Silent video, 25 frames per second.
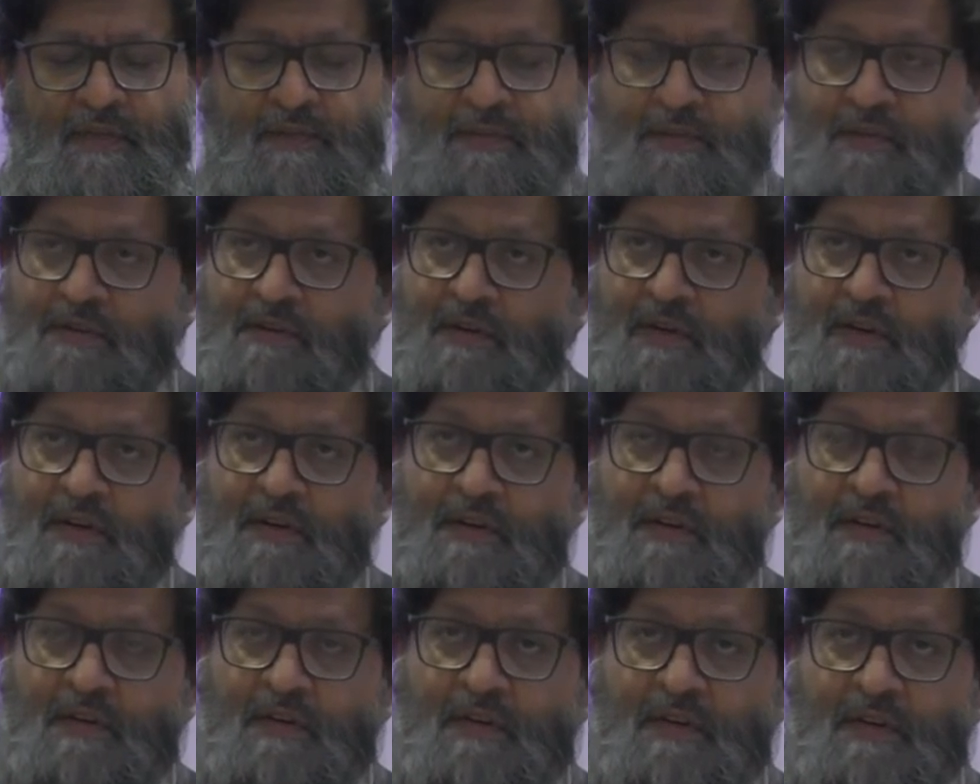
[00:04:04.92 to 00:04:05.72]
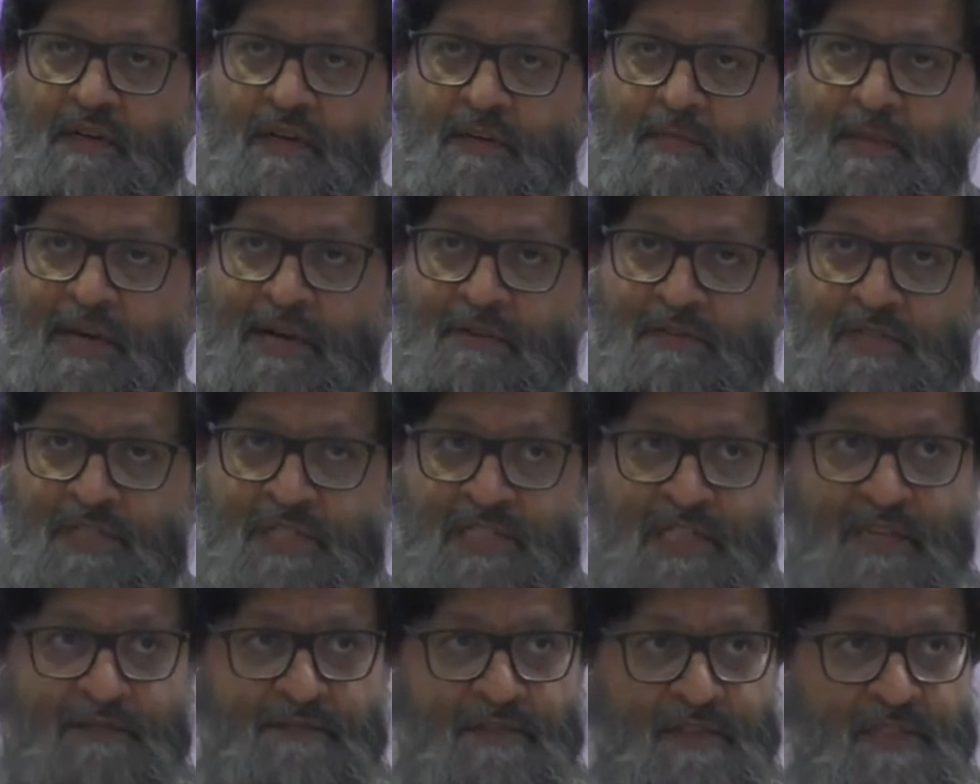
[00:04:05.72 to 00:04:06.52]
There are about
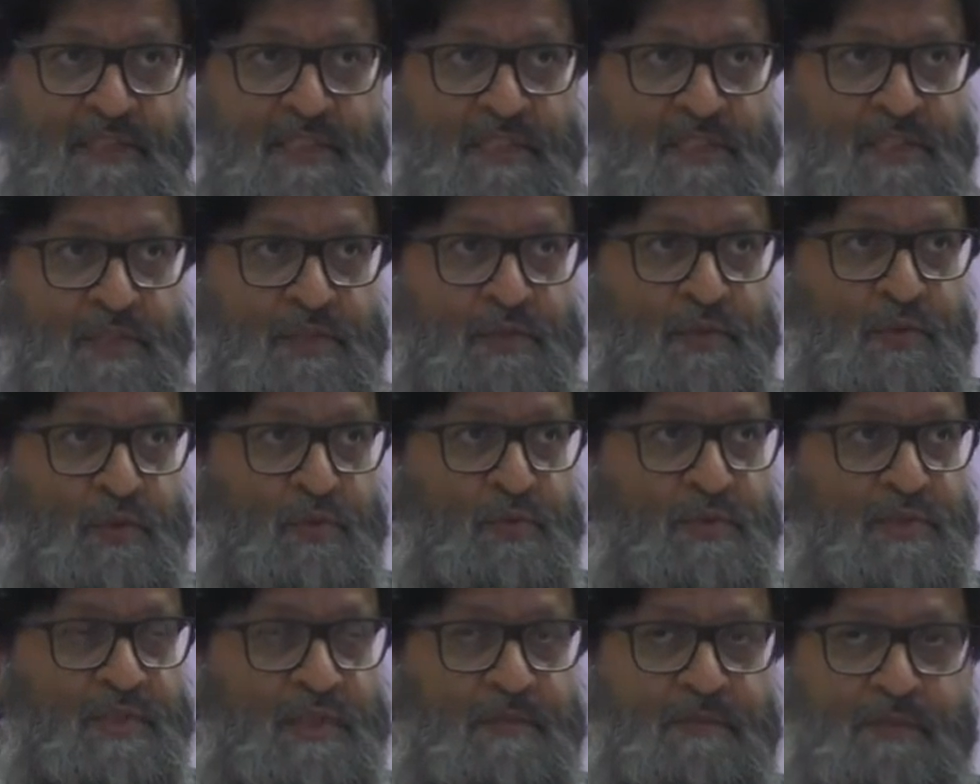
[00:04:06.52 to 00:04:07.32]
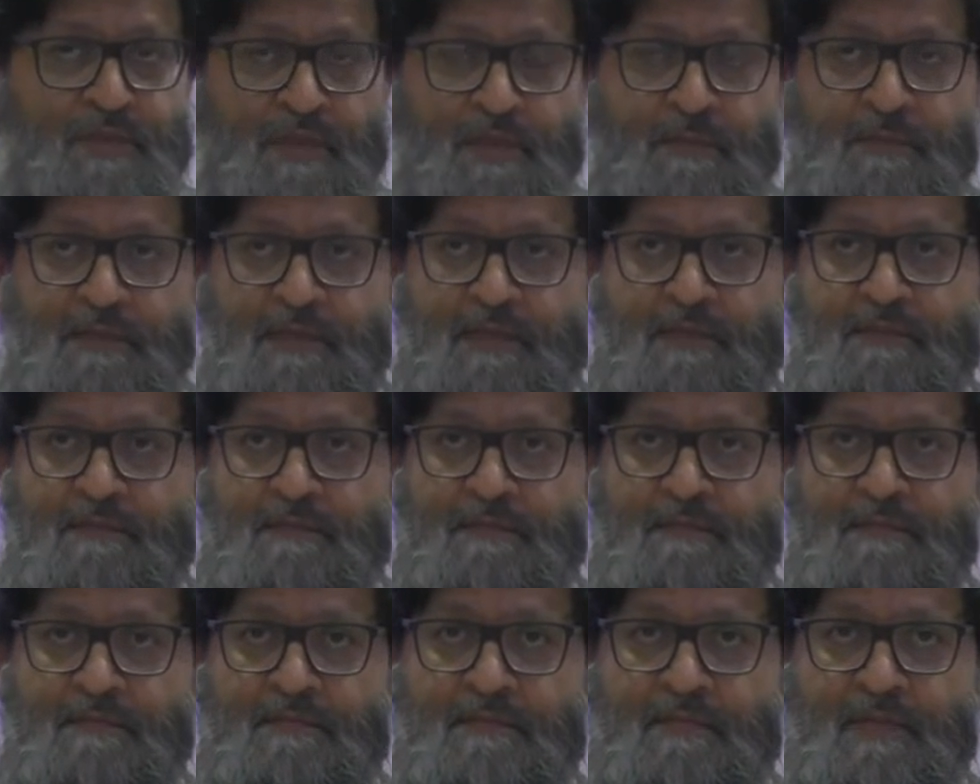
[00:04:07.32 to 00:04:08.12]
70 schools in
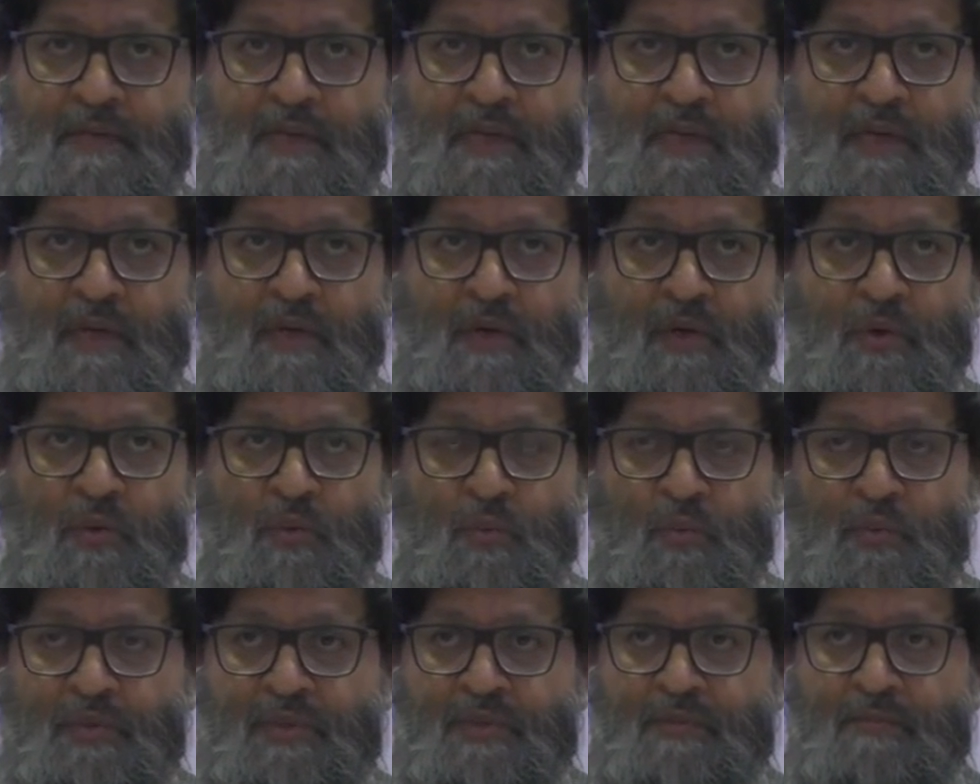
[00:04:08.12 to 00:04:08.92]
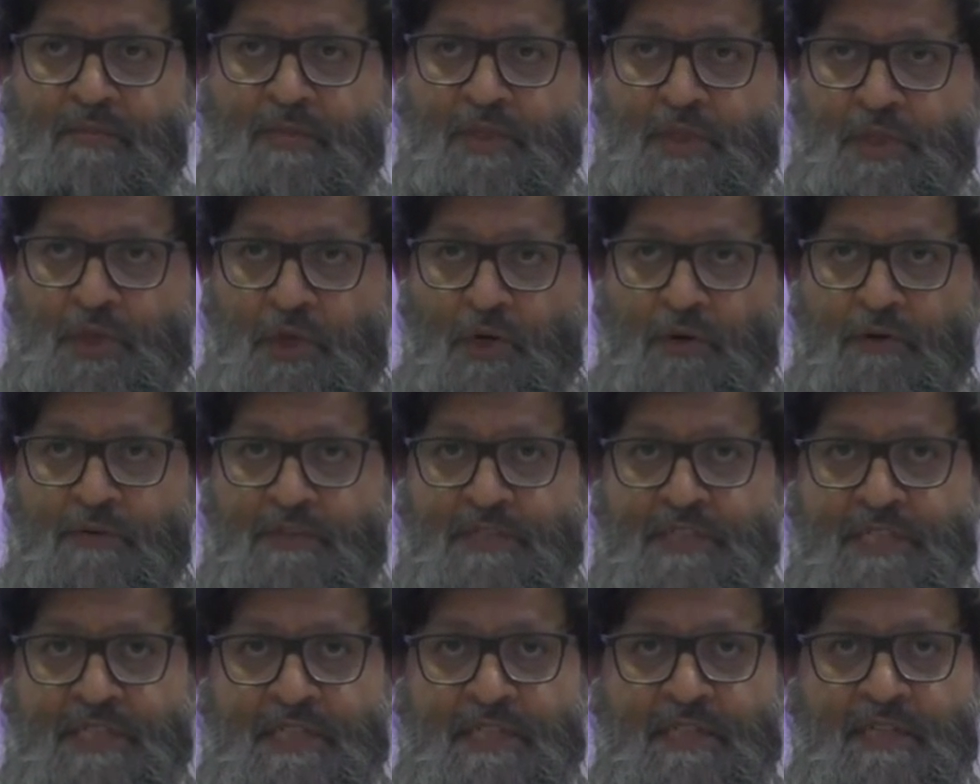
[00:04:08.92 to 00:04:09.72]
Birmingham with a
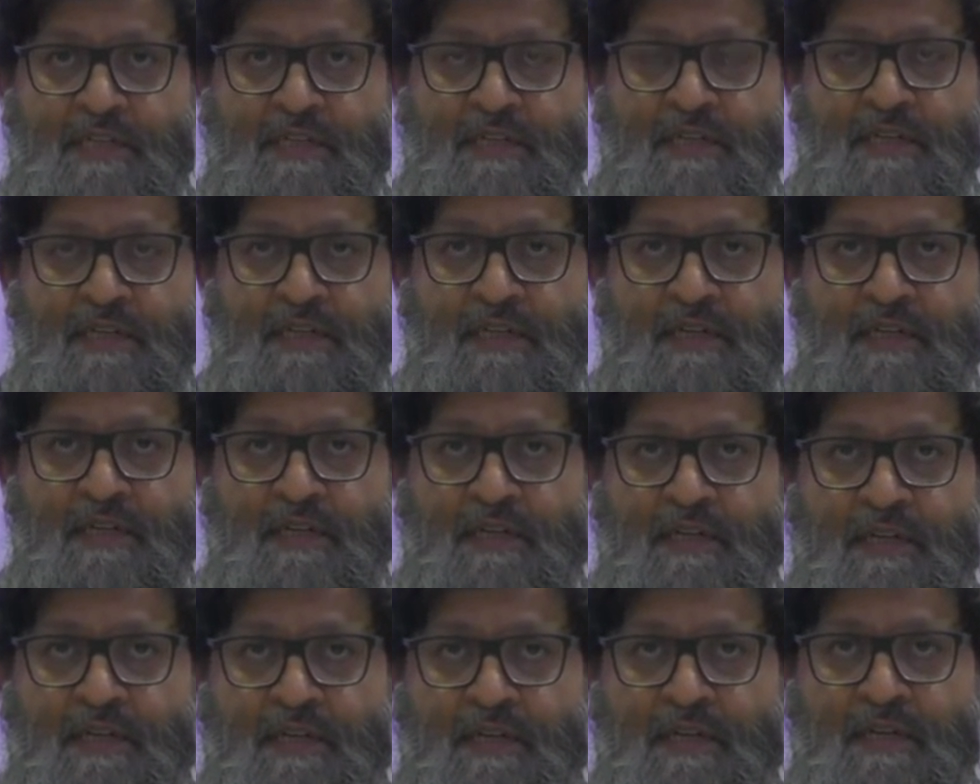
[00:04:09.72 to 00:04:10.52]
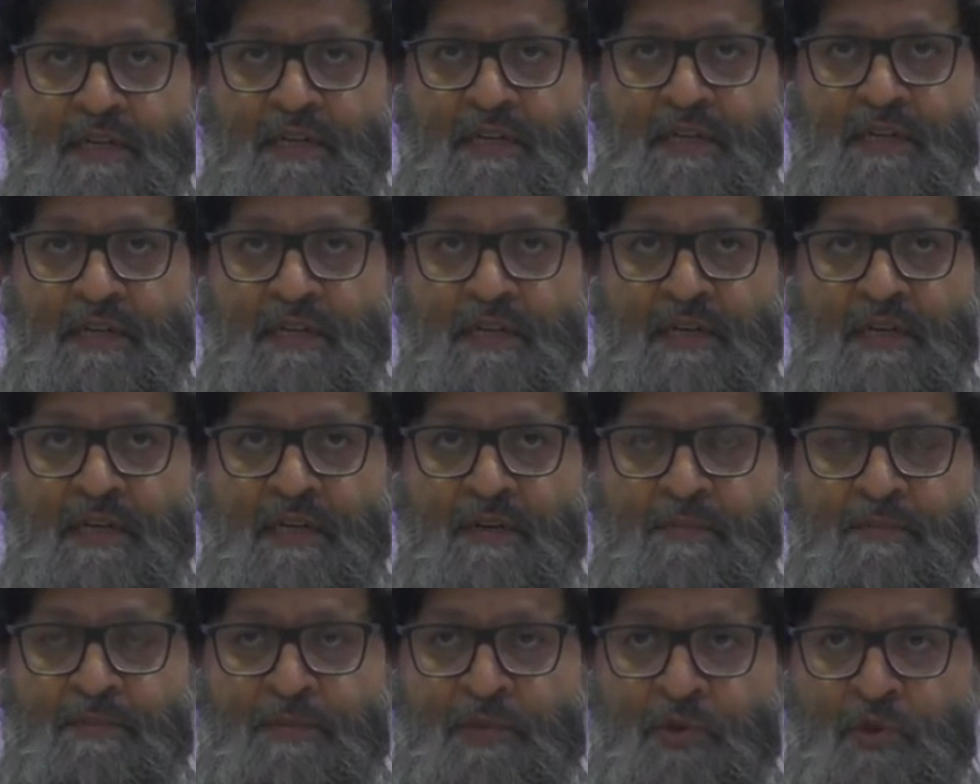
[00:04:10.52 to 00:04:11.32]
majority
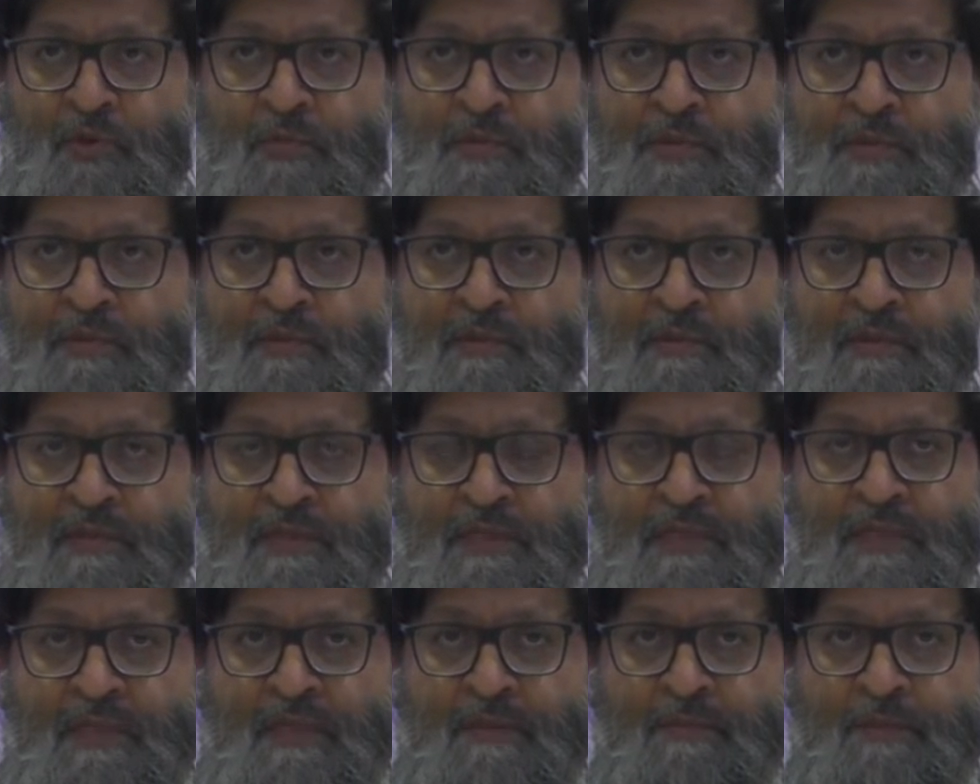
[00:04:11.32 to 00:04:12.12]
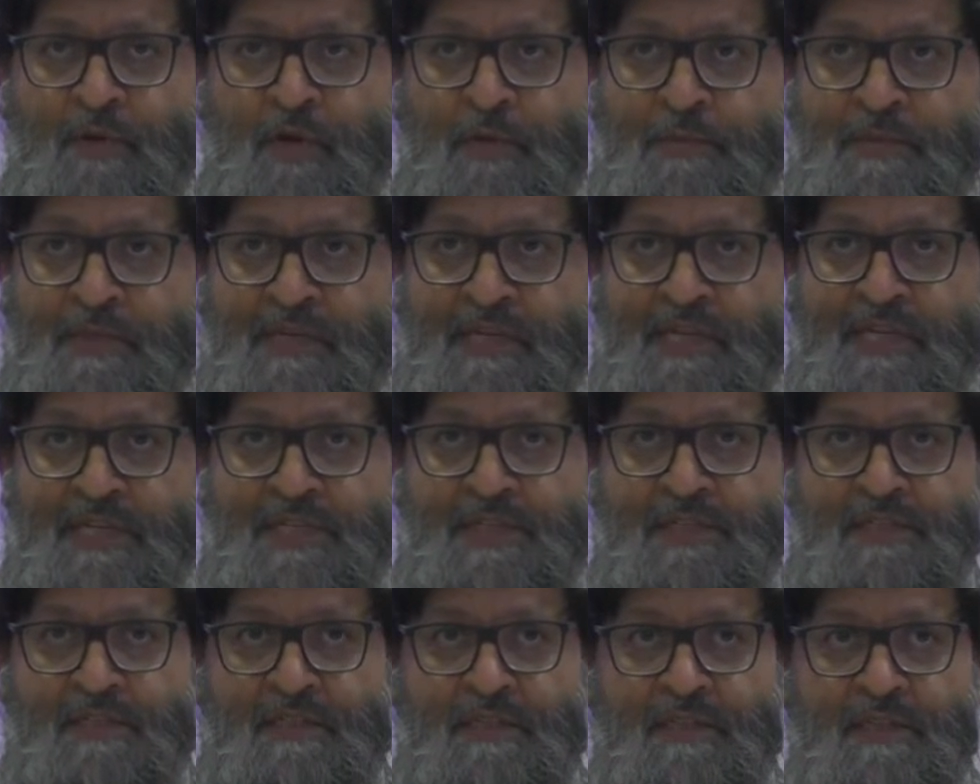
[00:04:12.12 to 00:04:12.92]
pupil
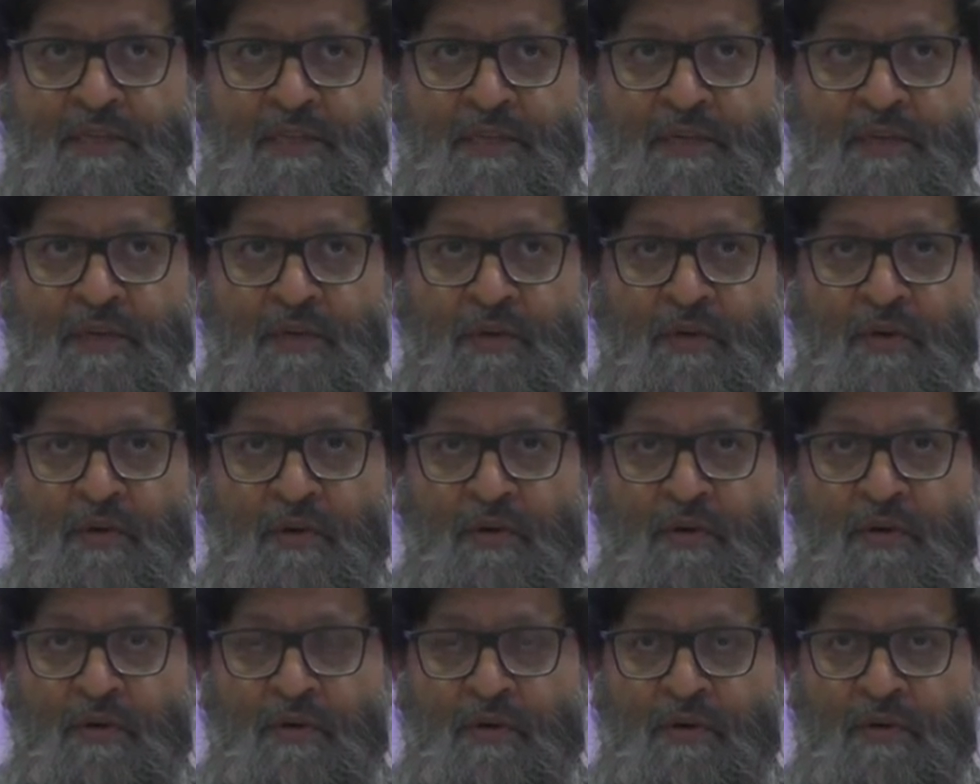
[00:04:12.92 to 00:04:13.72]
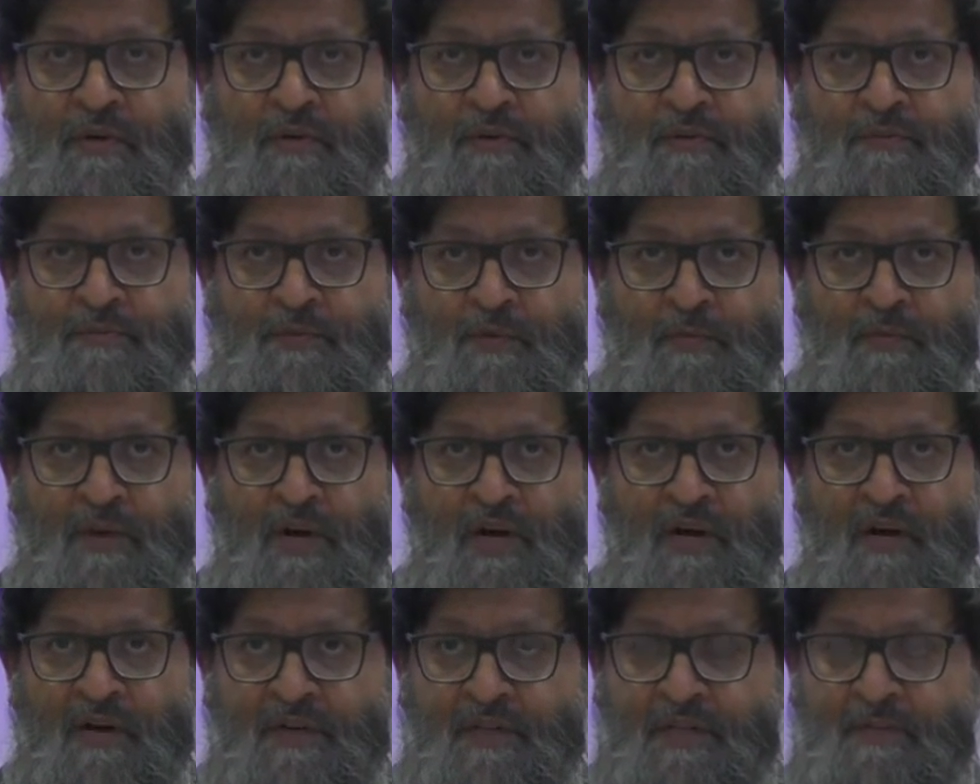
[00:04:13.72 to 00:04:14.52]
population from
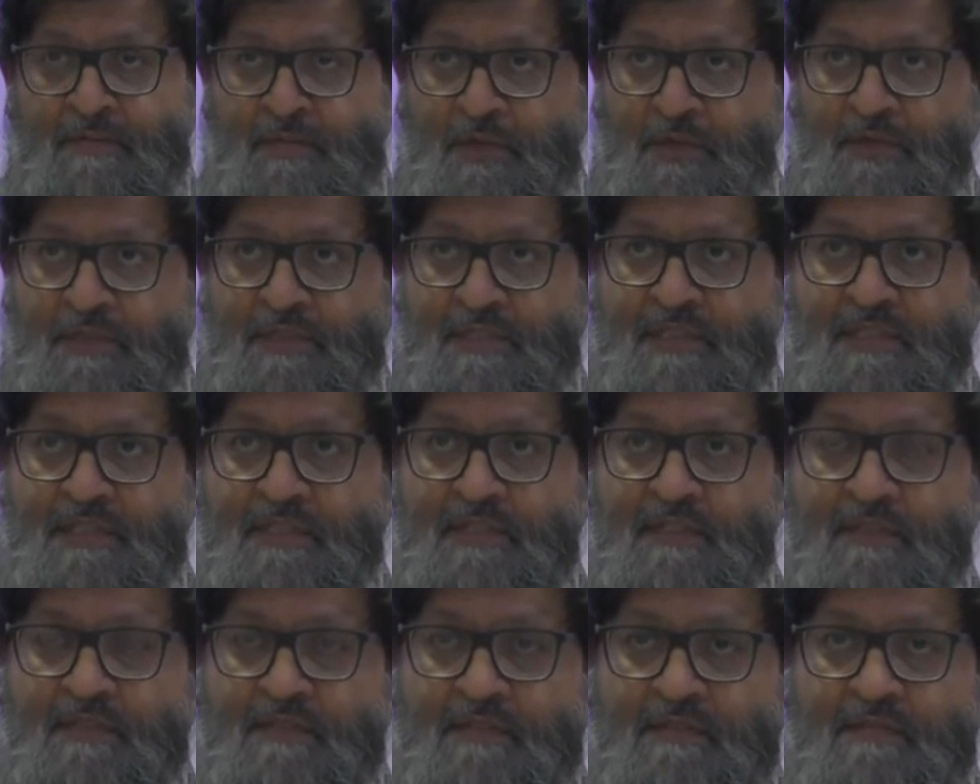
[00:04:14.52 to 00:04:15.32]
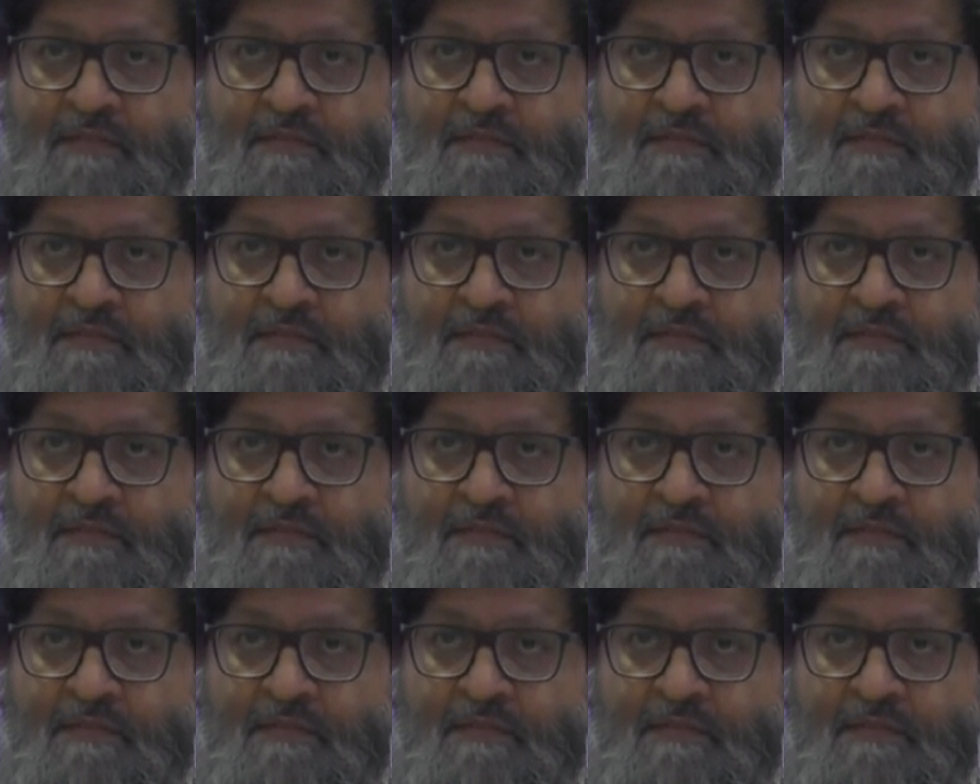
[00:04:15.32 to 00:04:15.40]
our community.